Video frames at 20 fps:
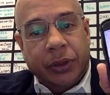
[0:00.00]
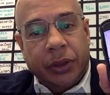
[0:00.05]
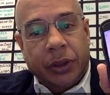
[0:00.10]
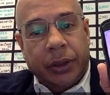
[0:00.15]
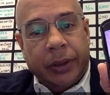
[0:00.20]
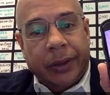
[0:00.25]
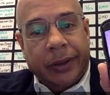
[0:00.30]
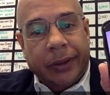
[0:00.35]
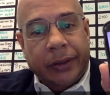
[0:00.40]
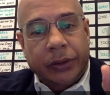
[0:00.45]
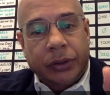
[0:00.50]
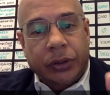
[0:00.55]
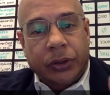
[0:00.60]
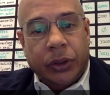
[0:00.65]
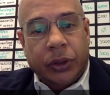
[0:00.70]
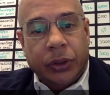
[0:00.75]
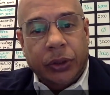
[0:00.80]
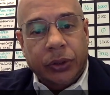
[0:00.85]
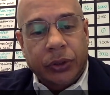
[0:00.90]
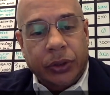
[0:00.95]
Uh,
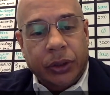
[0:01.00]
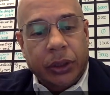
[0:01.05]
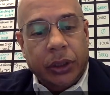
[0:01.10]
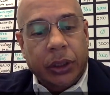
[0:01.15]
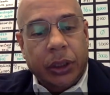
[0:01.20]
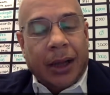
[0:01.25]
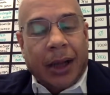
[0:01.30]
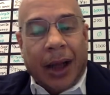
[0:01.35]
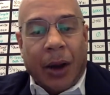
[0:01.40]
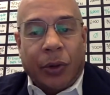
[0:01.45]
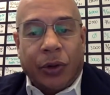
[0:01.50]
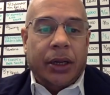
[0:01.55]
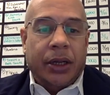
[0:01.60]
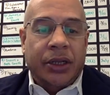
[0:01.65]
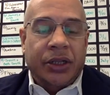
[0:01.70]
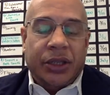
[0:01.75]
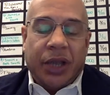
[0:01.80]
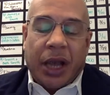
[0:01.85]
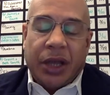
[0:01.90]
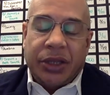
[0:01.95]
so you see, our
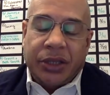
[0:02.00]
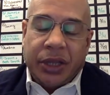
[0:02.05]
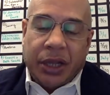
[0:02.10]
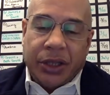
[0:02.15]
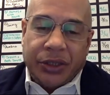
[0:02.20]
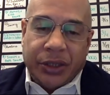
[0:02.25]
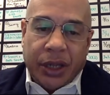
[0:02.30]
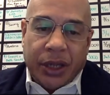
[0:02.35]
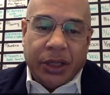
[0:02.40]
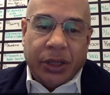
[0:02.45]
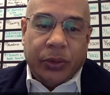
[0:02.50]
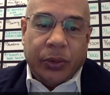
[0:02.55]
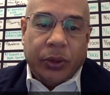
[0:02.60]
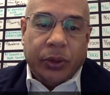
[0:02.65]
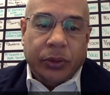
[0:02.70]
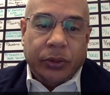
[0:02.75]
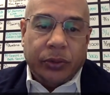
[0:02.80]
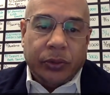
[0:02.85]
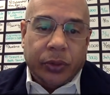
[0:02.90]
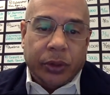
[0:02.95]
inside sales agent
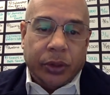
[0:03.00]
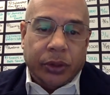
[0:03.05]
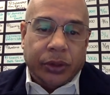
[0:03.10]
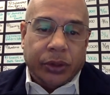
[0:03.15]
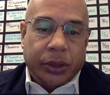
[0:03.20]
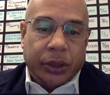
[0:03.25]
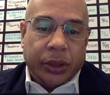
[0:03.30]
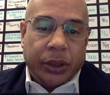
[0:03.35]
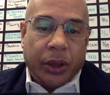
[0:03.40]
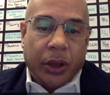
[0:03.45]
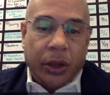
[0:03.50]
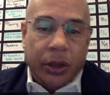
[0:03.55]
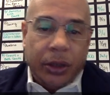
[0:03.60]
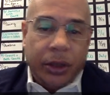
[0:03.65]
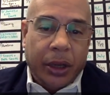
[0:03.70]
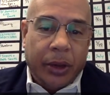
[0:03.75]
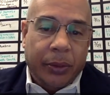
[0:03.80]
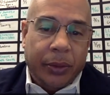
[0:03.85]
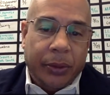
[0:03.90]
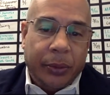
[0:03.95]
will will start calling
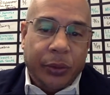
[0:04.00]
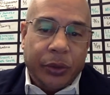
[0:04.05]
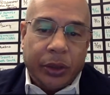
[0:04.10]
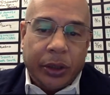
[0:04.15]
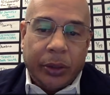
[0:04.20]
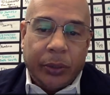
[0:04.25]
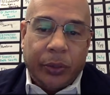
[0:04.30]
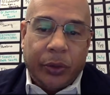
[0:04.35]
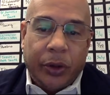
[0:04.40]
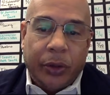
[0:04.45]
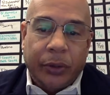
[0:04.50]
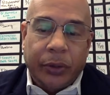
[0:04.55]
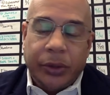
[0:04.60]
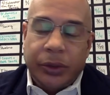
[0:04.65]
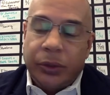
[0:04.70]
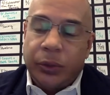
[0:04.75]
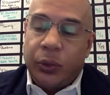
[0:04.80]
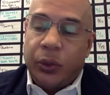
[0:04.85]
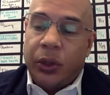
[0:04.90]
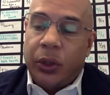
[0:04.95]
them and booking
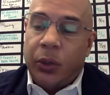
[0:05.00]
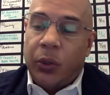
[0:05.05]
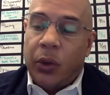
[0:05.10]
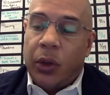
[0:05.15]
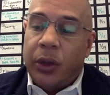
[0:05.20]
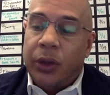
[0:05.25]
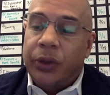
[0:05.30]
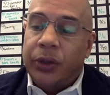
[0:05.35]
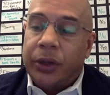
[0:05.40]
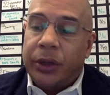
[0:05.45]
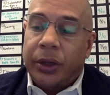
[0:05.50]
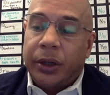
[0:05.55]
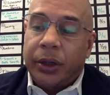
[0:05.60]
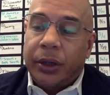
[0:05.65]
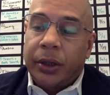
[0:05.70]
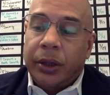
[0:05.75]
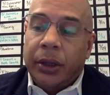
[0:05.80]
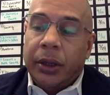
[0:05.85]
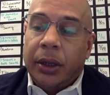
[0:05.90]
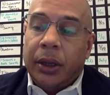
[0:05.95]
appointments with the ones that are
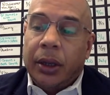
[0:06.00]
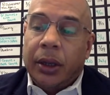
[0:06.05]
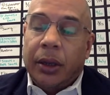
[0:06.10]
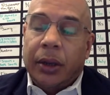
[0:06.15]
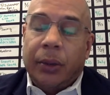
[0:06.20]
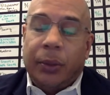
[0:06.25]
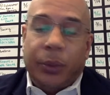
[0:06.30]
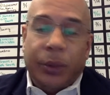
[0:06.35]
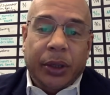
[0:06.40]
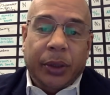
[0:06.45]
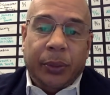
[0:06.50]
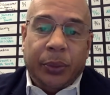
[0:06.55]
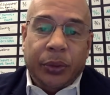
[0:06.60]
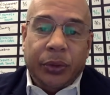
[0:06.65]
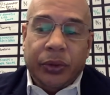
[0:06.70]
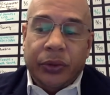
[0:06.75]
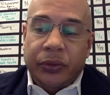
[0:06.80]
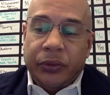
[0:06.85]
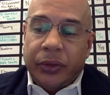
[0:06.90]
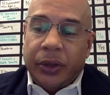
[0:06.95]
pre
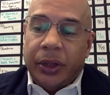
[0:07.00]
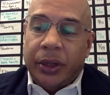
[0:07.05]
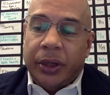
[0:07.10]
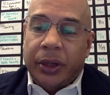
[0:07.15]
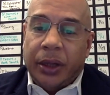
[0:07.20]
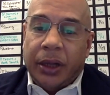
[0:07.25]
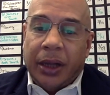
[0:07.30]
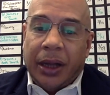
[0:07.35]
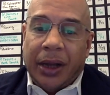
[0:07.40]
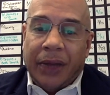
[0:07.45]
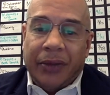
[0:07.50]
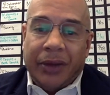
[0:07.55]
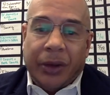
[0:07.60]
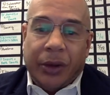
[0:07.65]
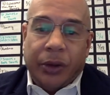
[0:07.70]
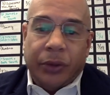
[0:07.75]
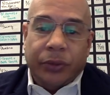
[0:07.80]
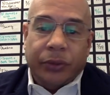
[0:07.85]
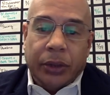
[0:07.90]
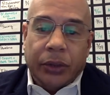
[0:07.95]
approved and uh, have a
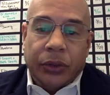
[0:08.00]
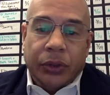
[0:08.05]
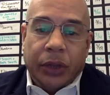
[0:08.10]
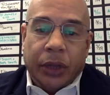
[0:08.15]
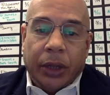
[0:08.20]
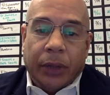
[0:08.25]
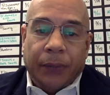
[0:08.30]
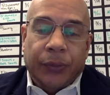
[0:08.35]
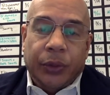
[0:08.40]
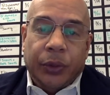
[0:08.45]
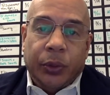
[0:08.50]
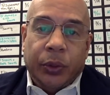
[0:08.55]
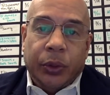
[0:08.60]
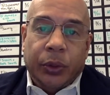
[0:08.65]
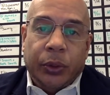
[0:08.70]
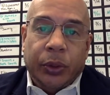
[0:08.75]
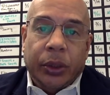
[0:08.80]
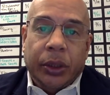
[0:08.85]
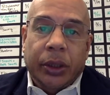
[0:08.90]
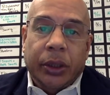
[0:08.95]
home to sell. We
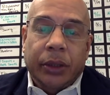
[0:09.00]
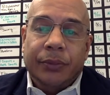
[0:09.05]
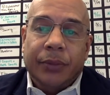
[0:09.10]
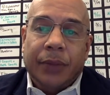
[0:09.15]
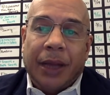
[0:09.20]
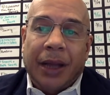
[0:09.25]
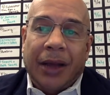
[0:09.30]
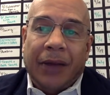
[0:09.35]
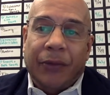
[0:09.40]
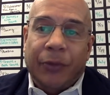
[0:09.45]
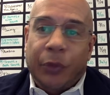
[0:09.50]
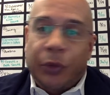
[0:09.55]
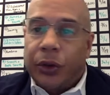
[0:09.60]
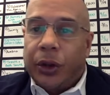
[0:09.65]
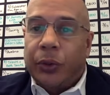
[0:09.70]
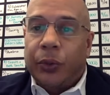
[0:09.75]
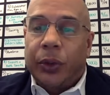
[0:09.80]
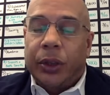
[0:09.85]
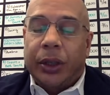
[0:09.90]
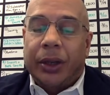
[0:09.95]
really have more
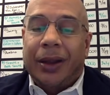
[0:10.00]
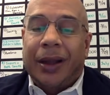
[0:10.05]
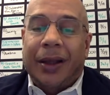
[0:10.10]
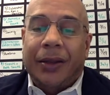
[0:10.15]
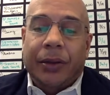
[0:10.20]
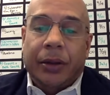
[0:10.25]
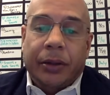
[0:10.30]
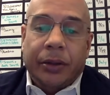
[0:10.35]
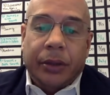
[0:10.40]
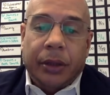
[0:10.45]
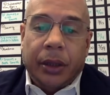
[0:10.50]
than we can handle.